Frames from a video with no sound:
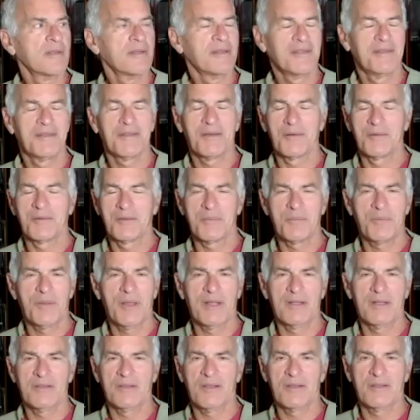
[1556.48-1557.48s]
You know, it
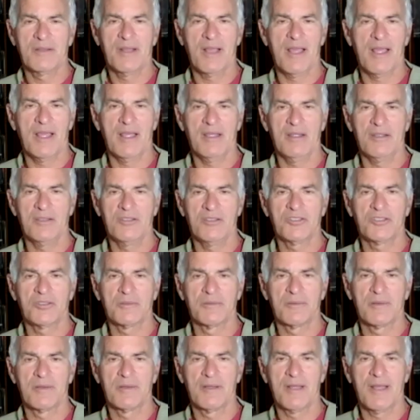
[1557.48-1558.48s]
depends on the age,
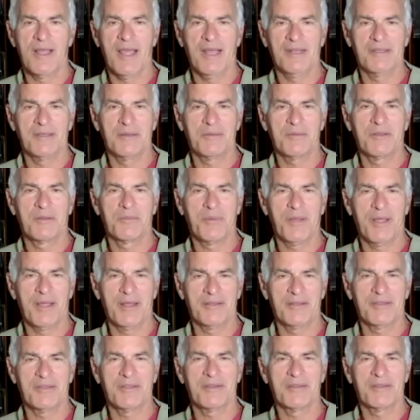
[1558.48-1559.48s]
and it depends on